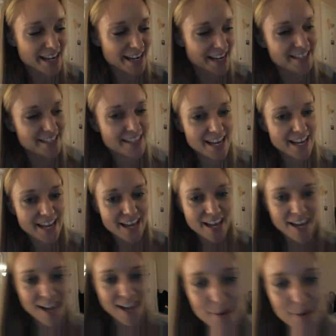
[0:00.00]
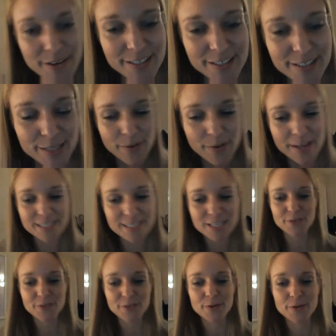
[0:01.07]
she's at, and
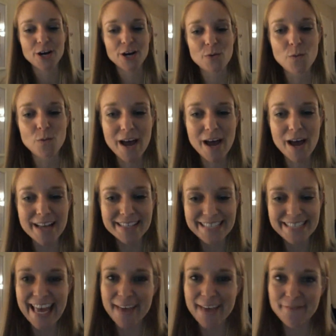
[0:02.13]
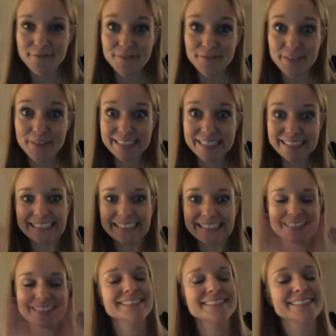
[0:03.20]
explain some of her what
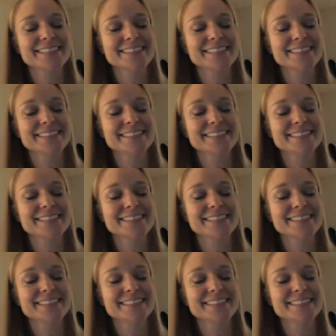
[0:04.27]
if.